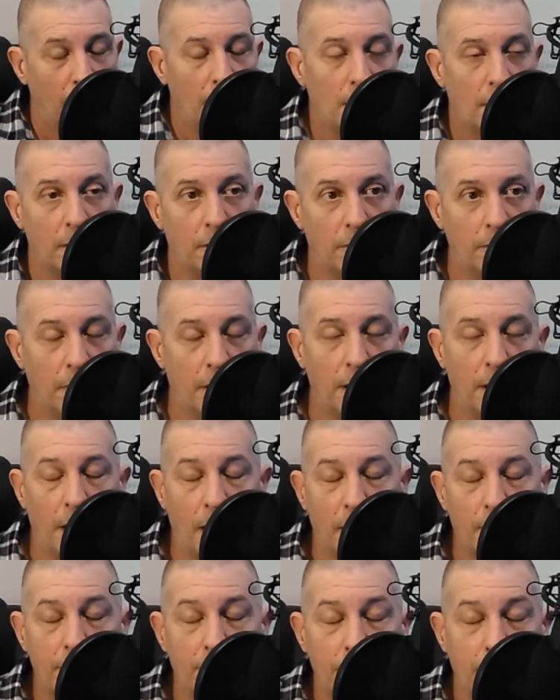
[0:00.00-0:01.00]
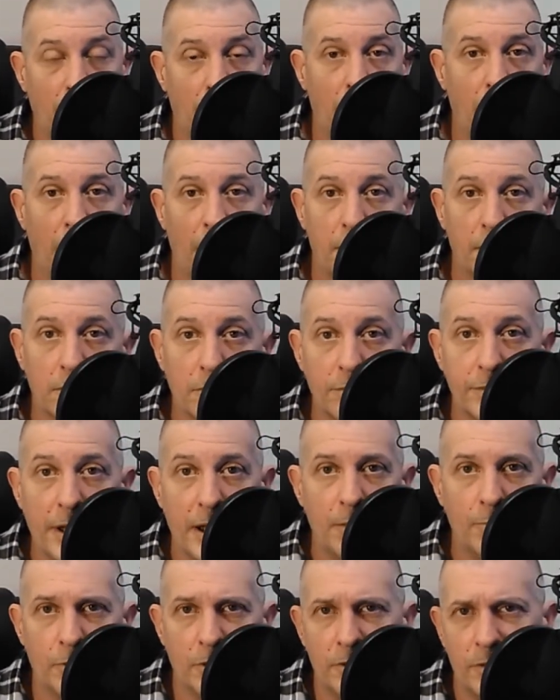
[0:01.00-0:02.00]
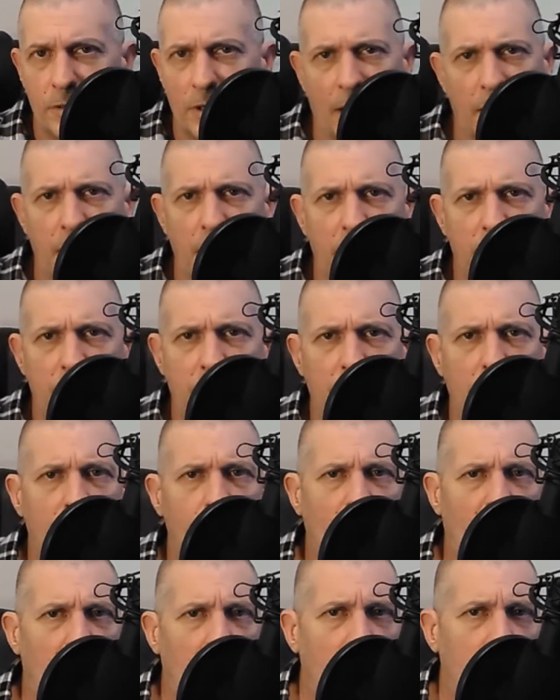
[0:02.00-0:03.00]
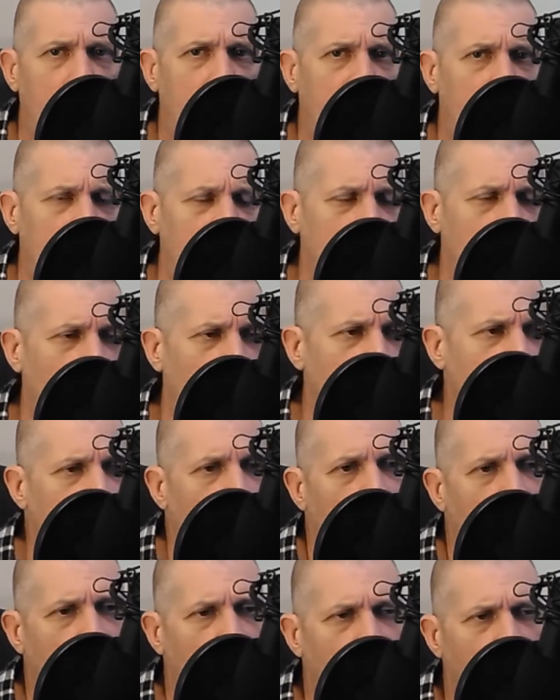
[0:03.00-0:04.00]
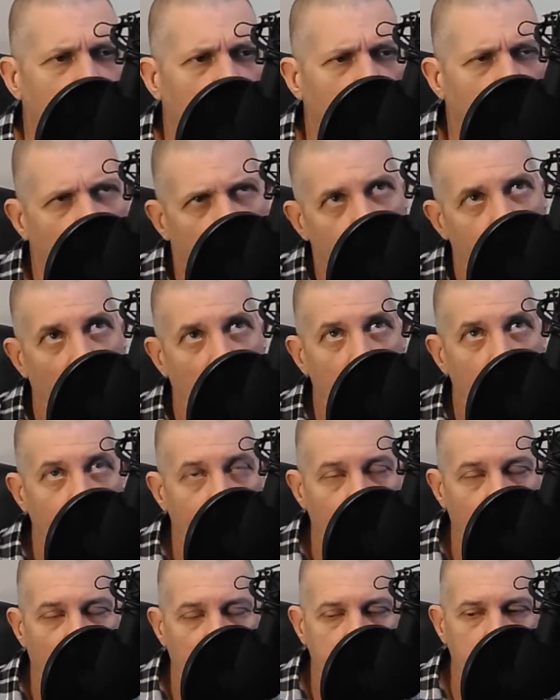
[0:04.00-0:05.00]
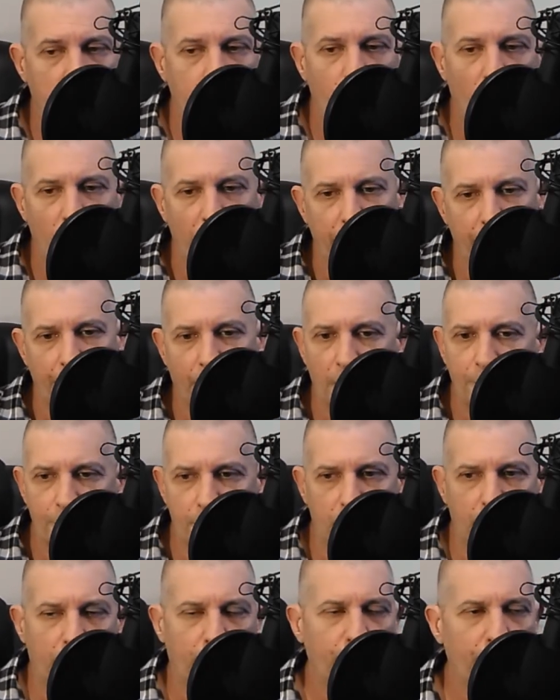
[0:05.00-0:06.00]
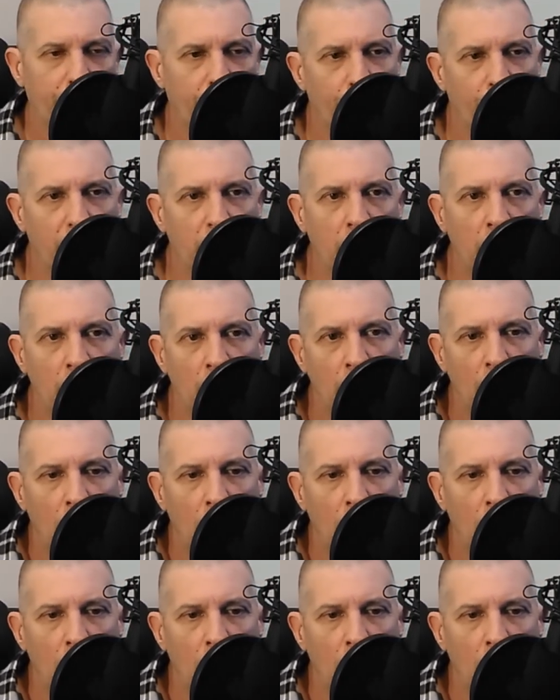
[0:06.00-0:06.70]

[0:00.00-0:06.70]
I collateral damage, I guess, in my restaurant career or my chief marketing officer career. But,